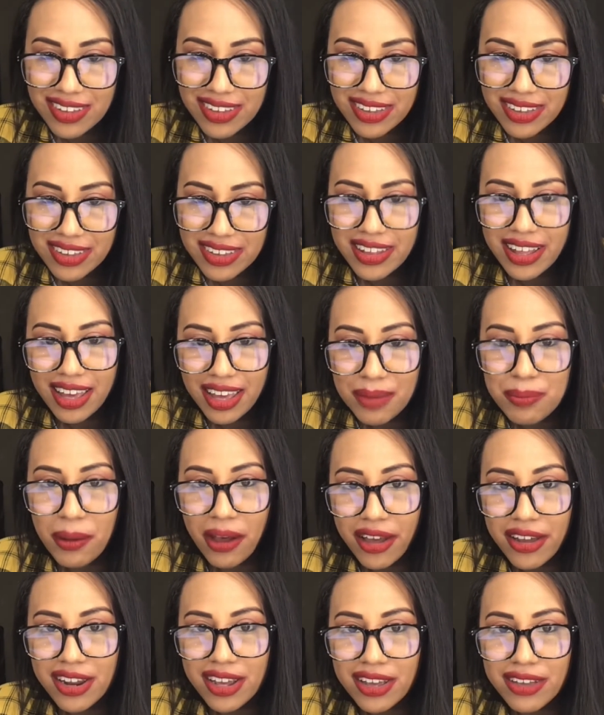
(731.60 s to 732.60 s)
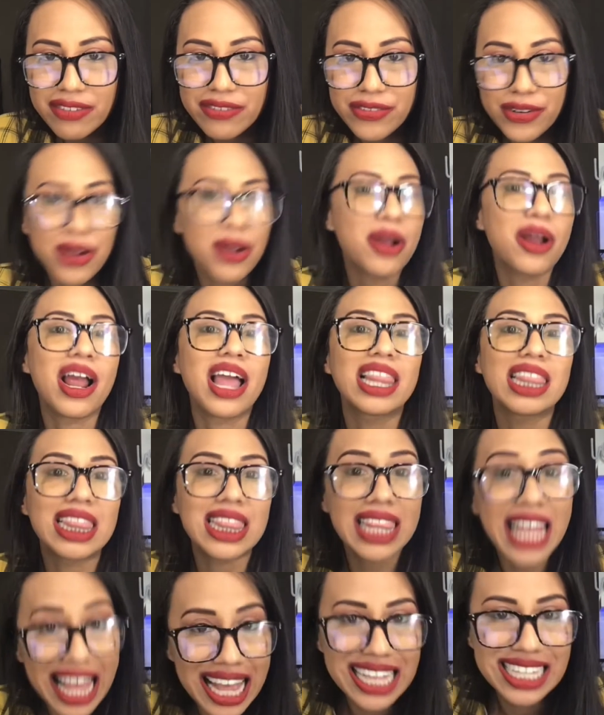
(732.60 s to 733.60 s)
they bought it for
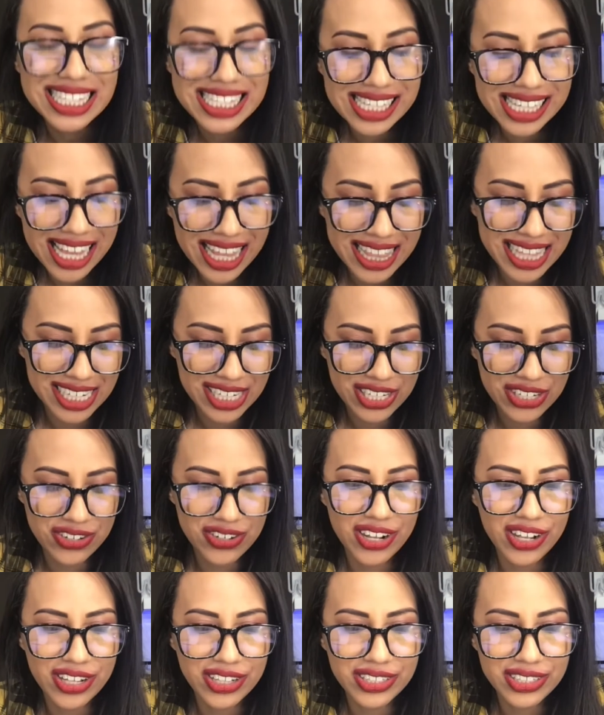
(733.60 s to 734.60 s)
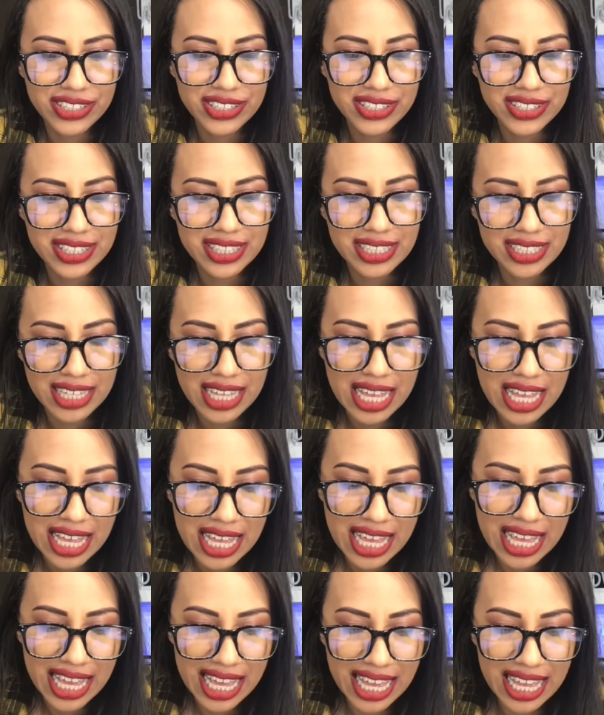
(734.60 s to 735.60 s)
less than $2.
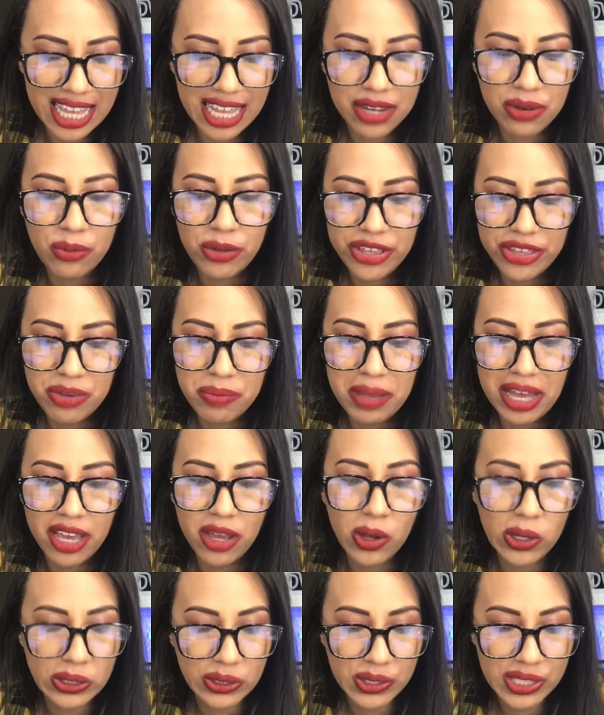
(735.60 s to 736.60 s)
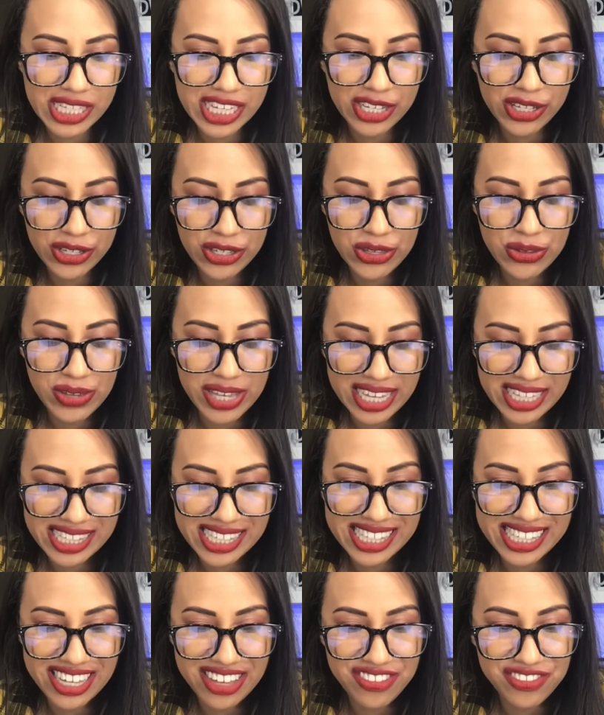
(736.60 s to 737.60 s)
And when you buy wholesale, you get
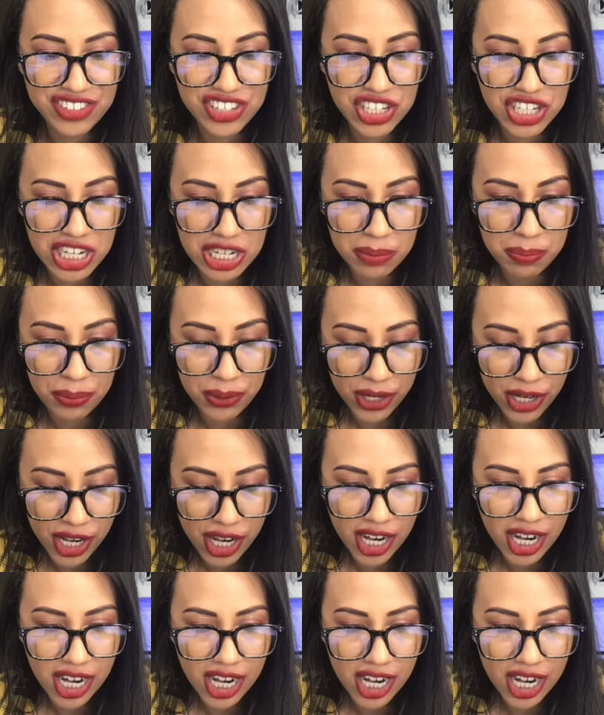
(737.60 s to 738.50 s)
stuff cheaper.